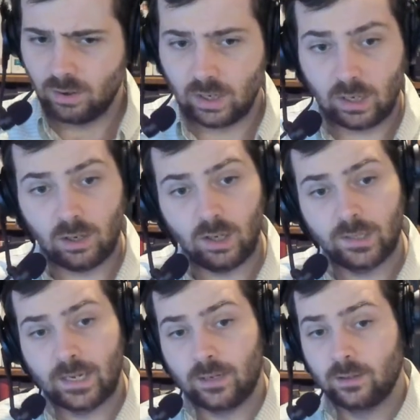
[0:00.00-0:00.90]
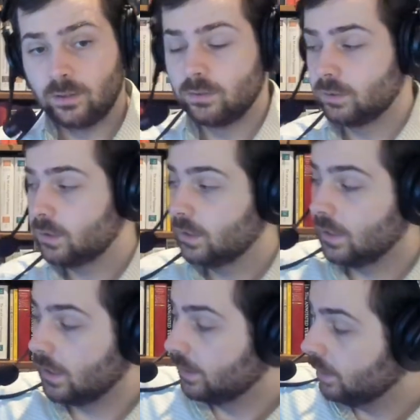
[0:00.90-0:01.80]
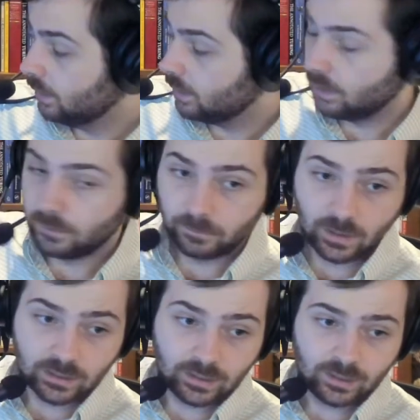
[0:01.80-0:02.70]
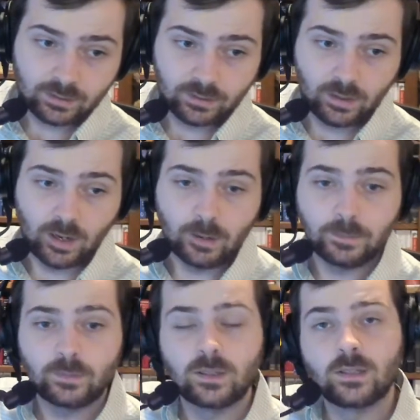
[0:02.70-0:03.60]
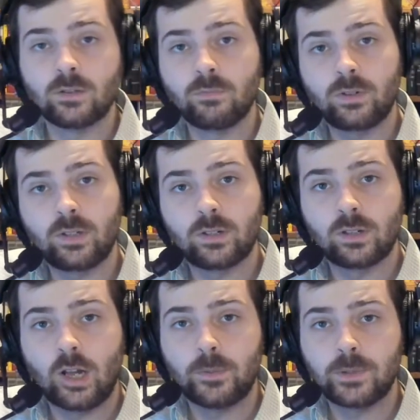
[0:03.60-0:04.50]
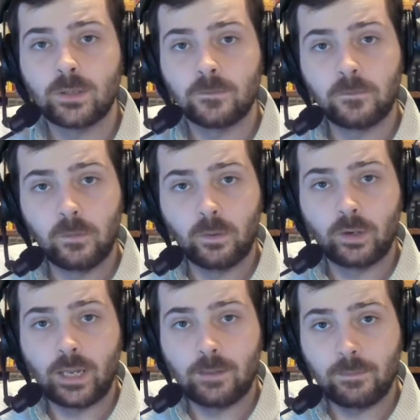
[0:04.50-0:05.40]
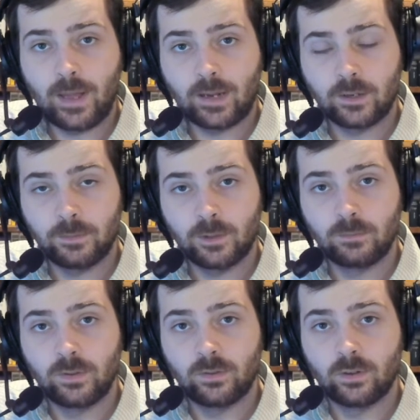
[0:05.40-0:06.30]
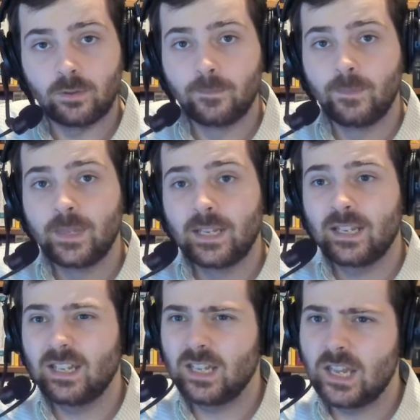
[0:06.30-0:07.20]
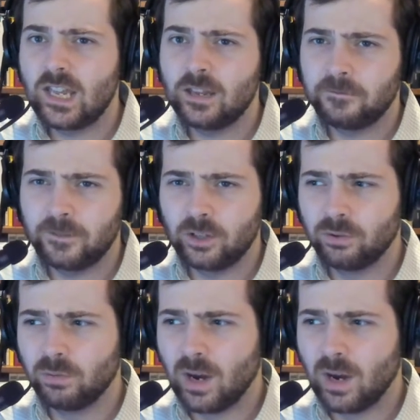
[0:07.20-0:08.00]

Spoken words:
On that note, I think a desktop is a really good option for a backup computer if you